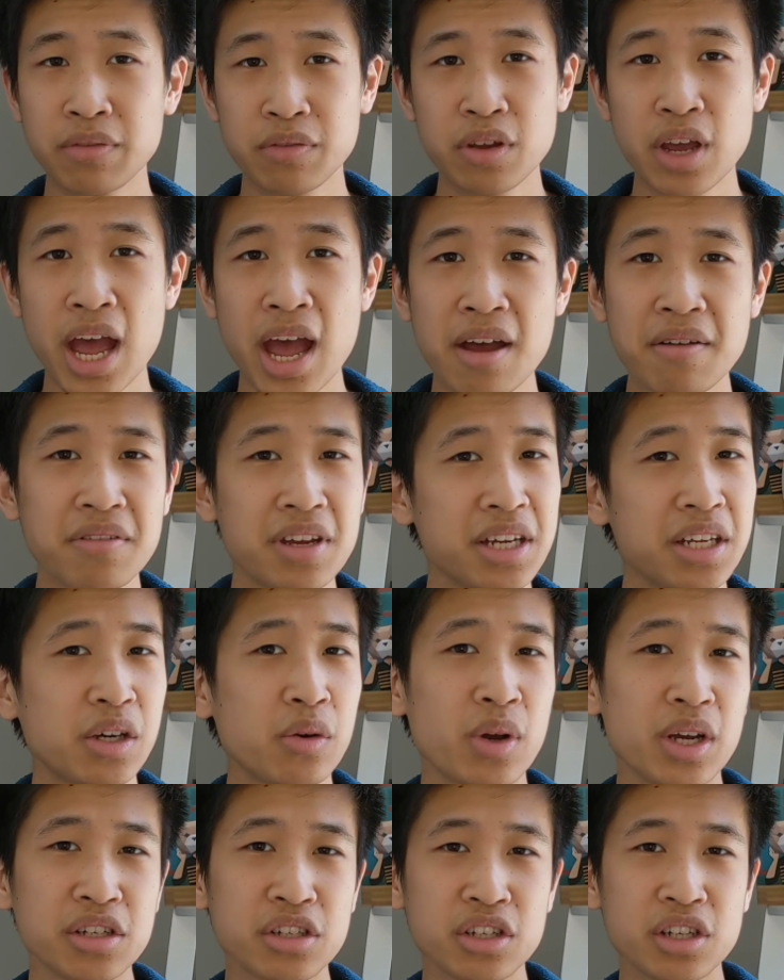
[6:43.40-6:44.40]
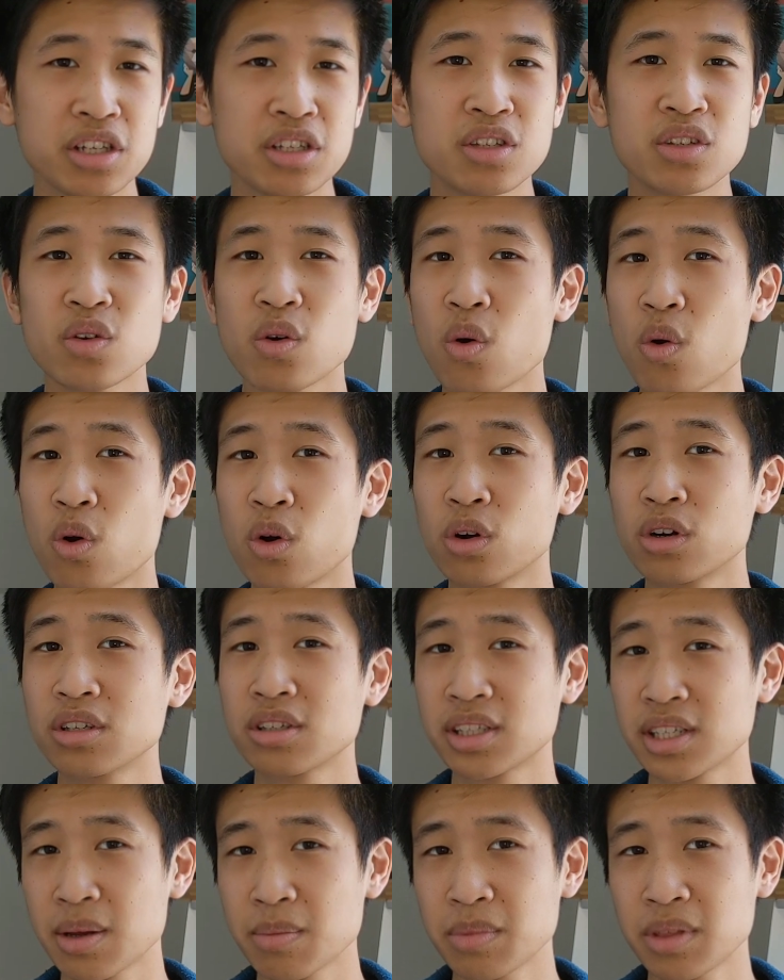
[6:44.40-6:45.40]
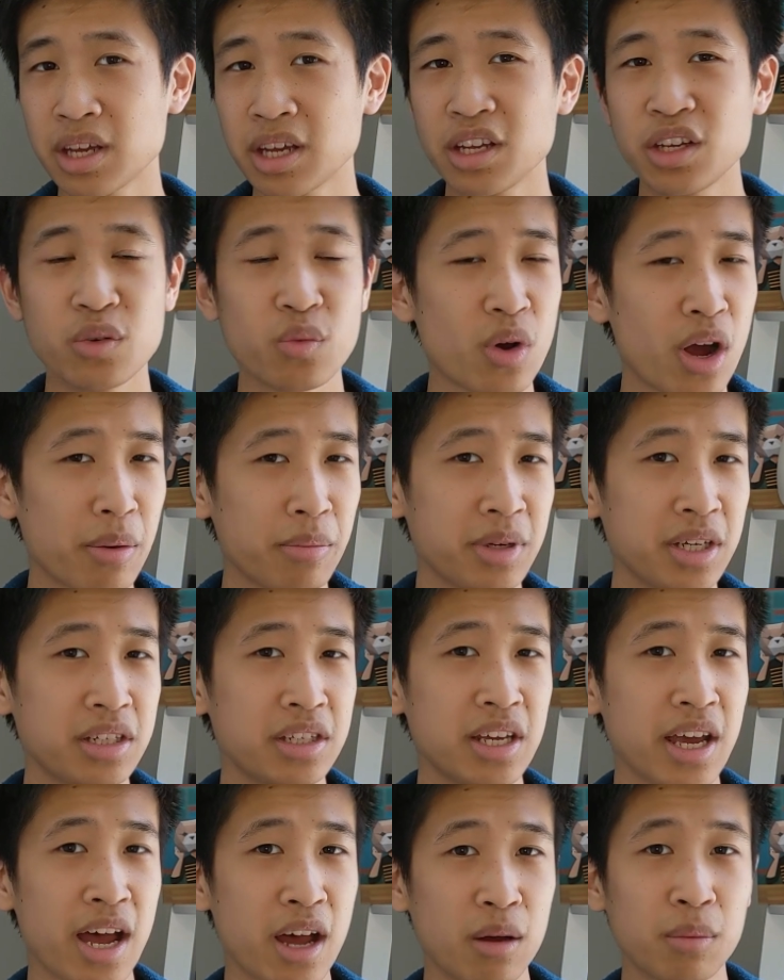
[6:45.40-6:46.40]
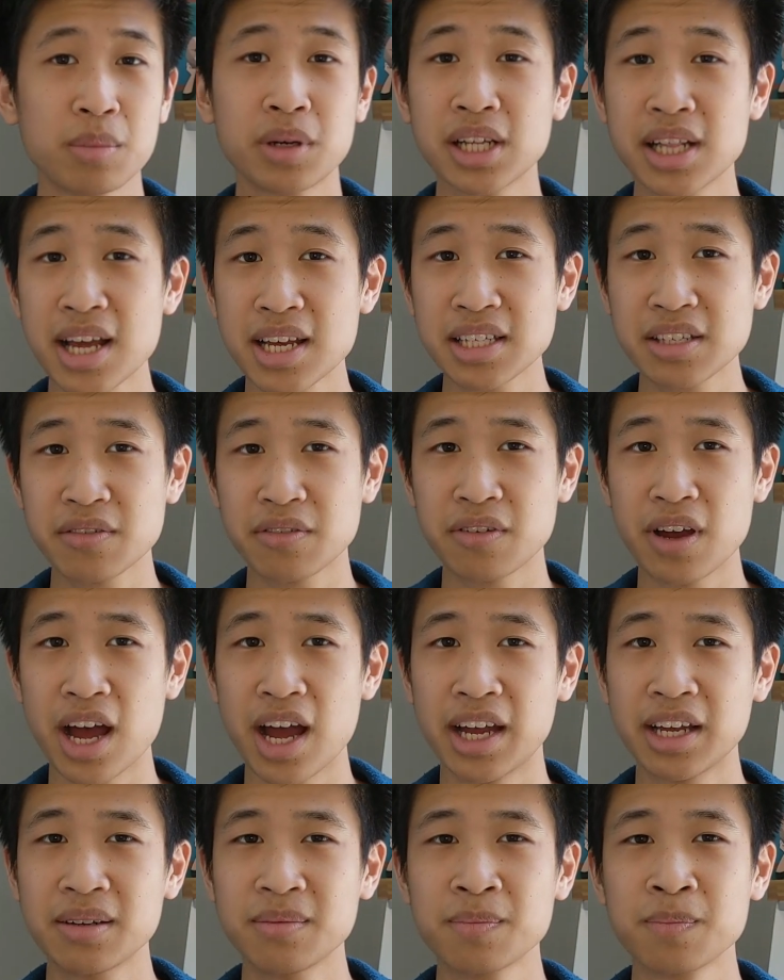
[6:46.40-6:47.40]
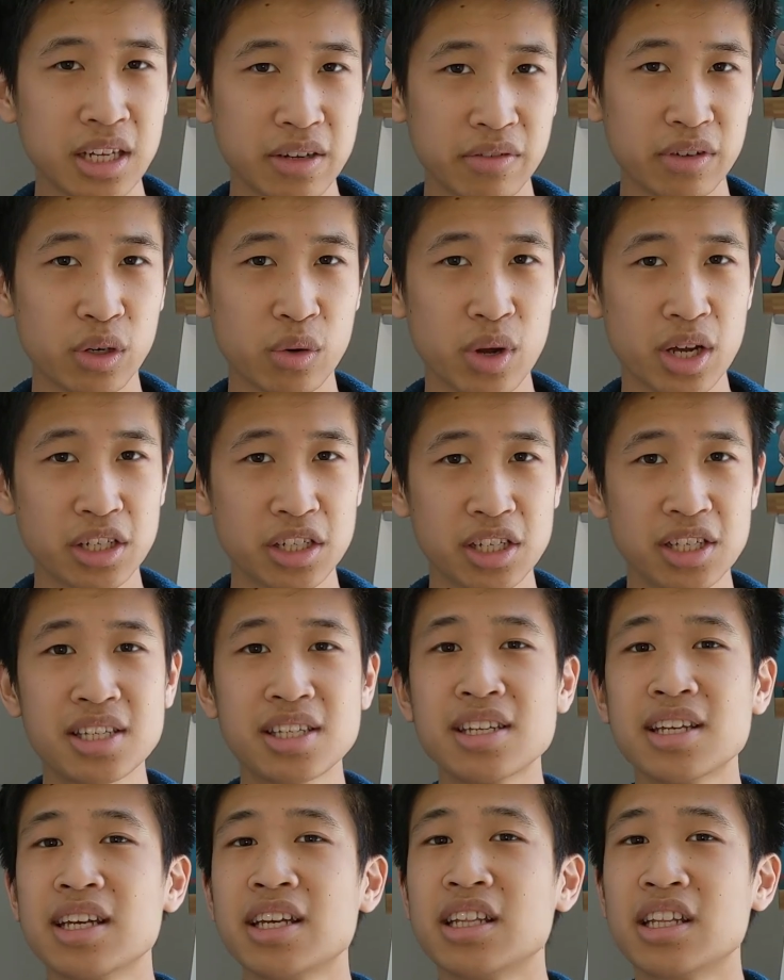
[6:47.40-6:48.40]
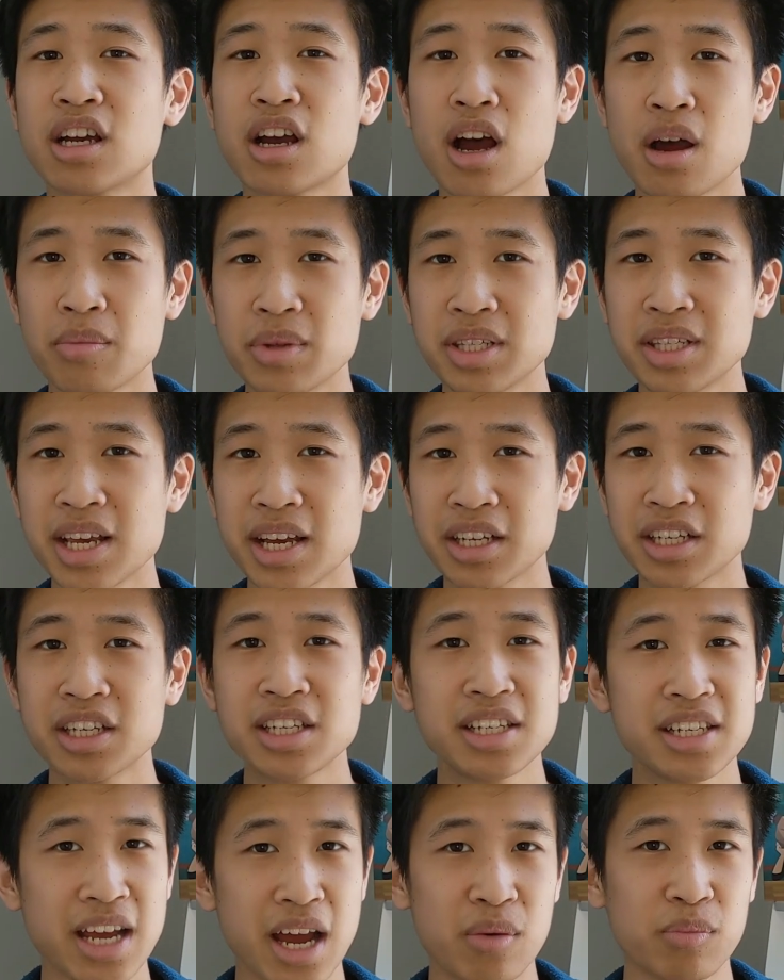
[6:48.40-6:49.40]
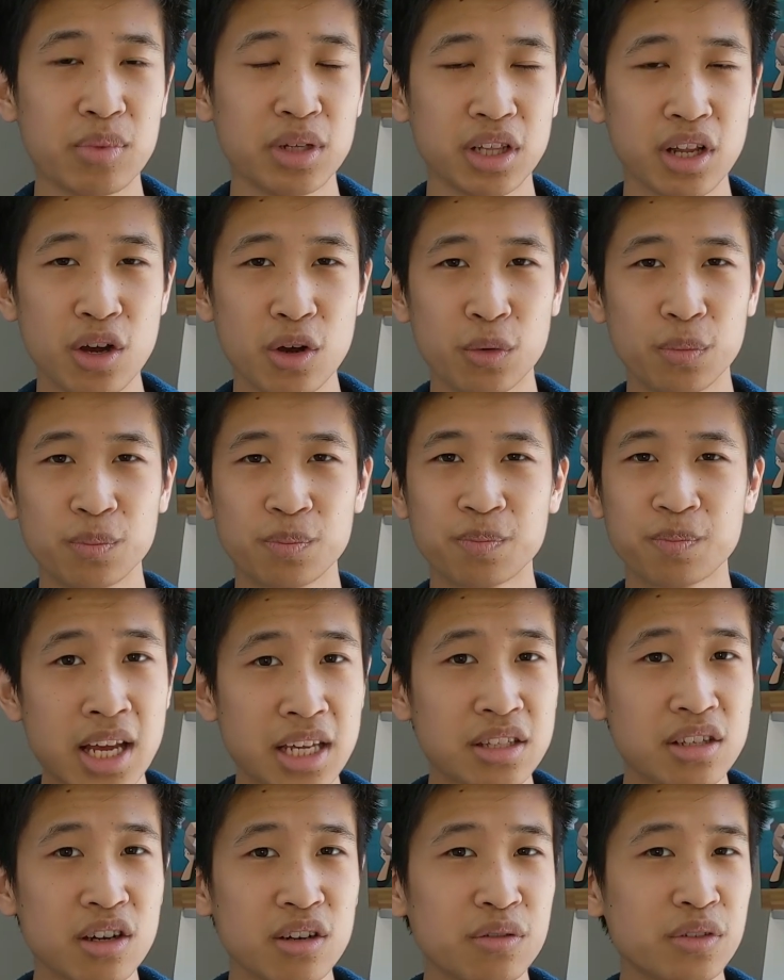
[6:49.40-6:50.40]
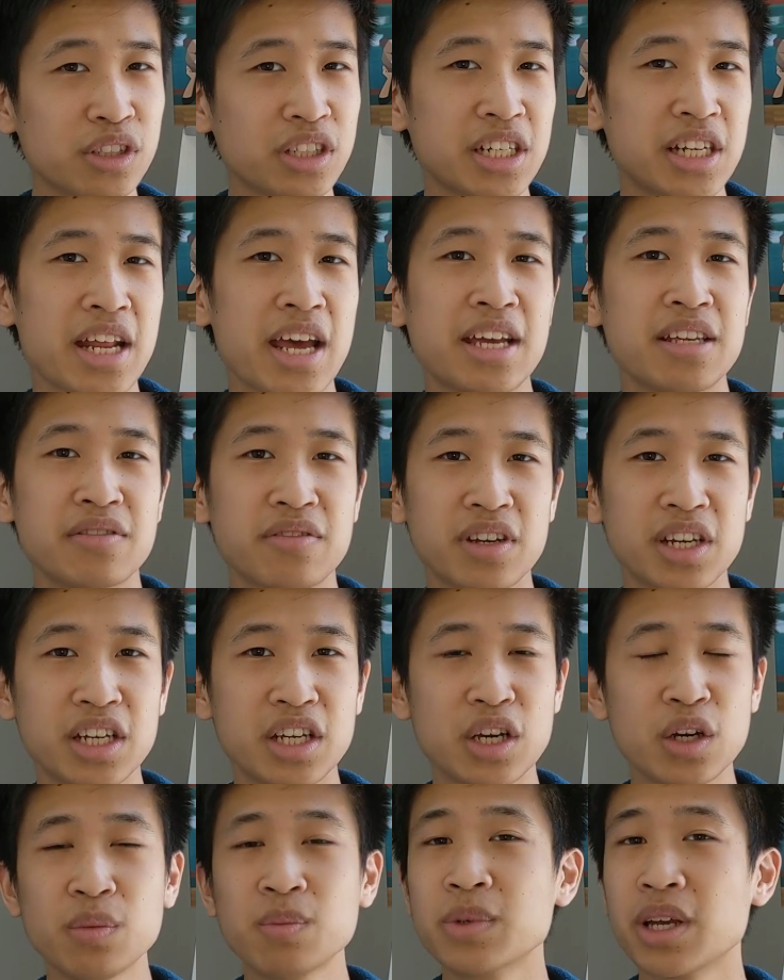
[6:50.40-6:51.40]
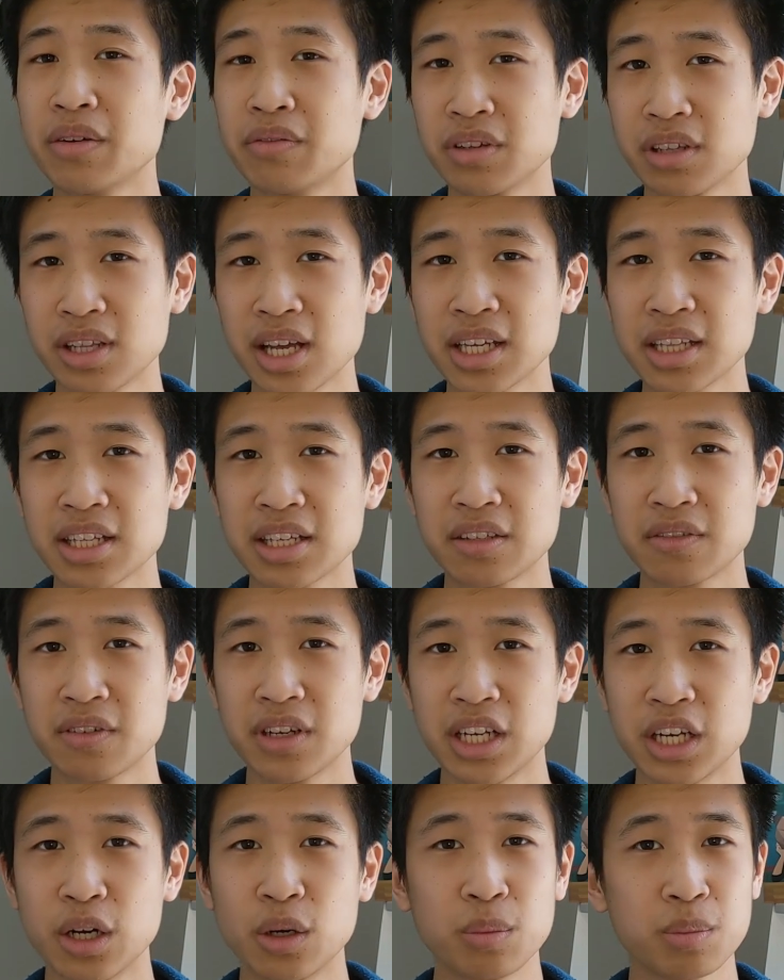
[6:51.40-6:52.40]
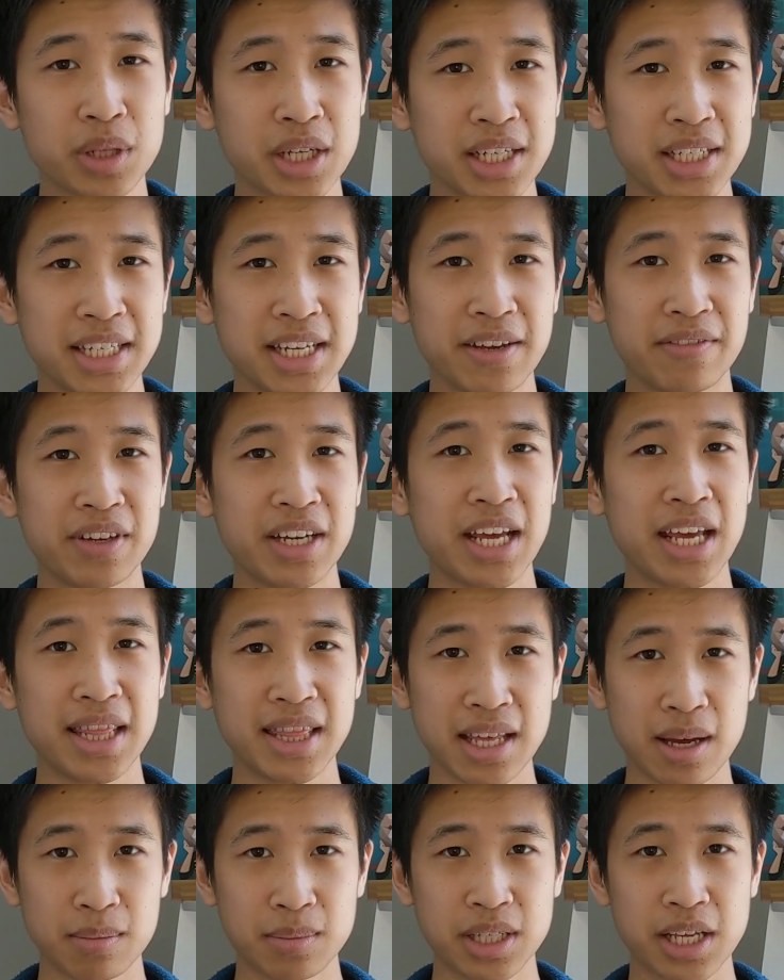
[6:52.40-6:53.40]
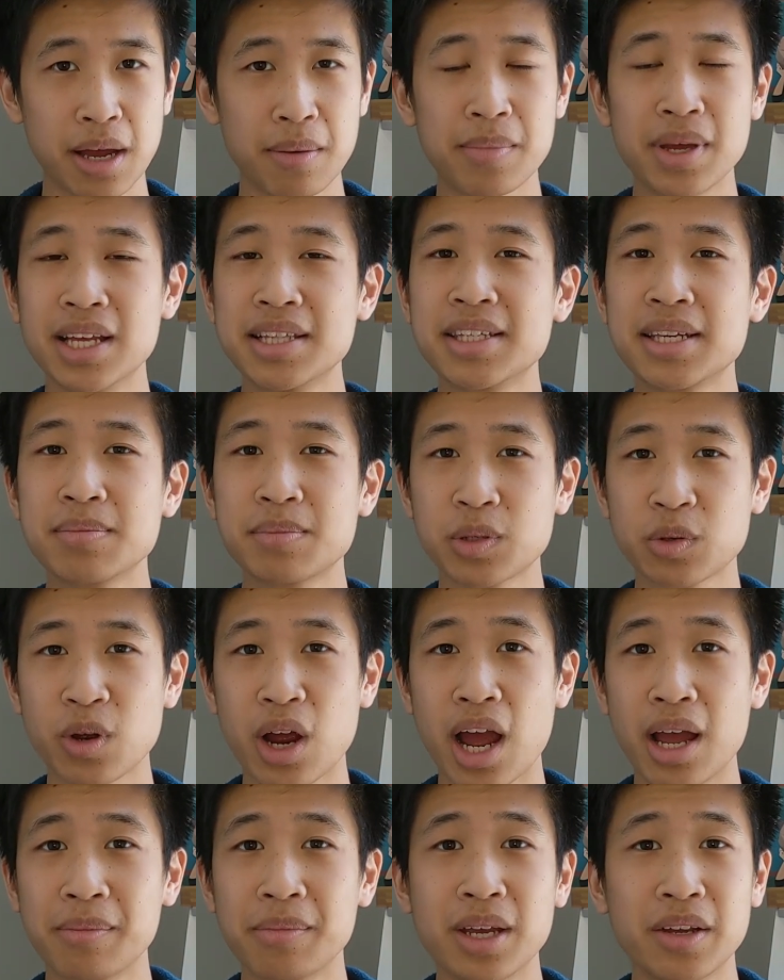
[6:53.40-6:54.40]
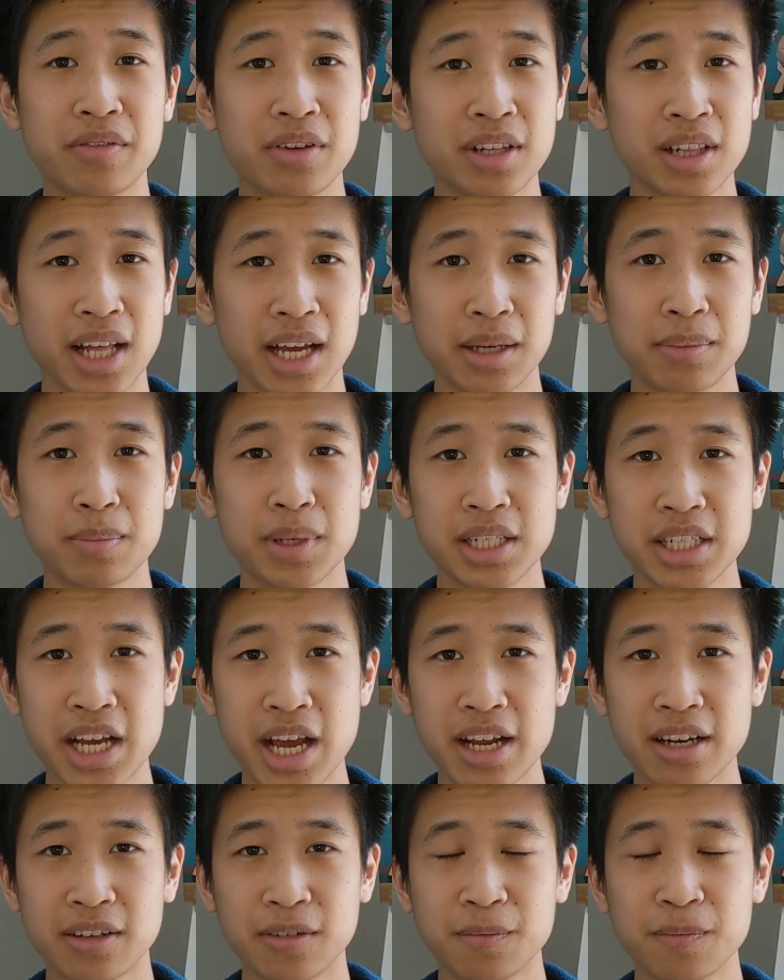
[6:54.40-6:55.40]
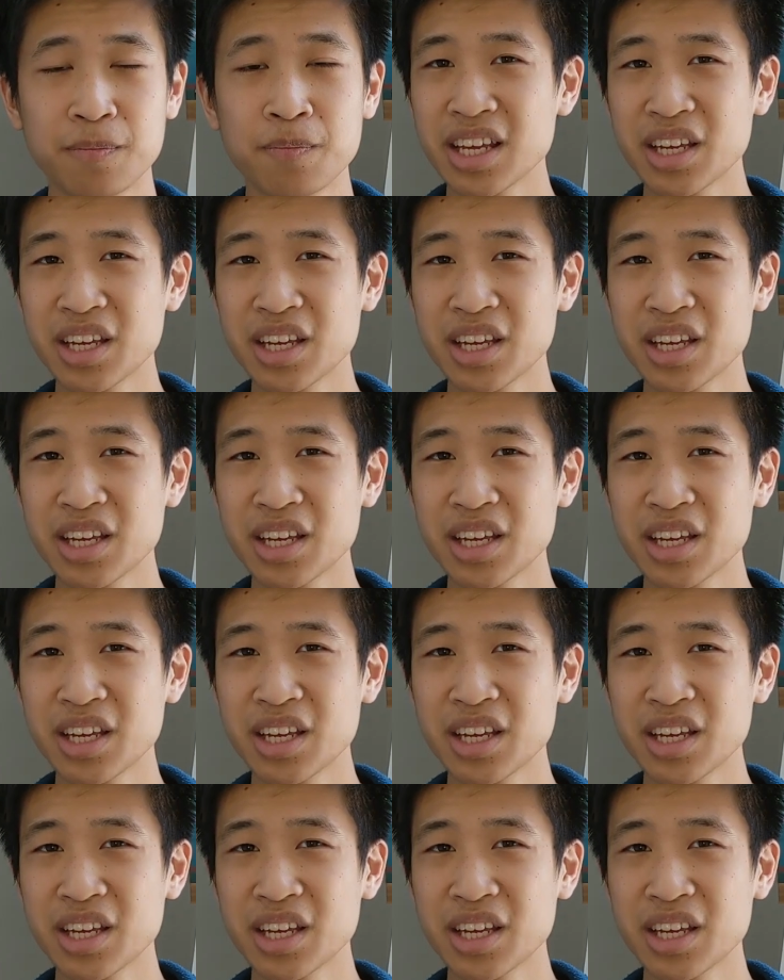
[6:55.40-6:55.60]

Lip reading: If you have any questions or something you want me to help classify, leave your questions in the comment section down below. That's all for today's video. If you like this video, please give it a thumbs up and subscribe if you like my channel.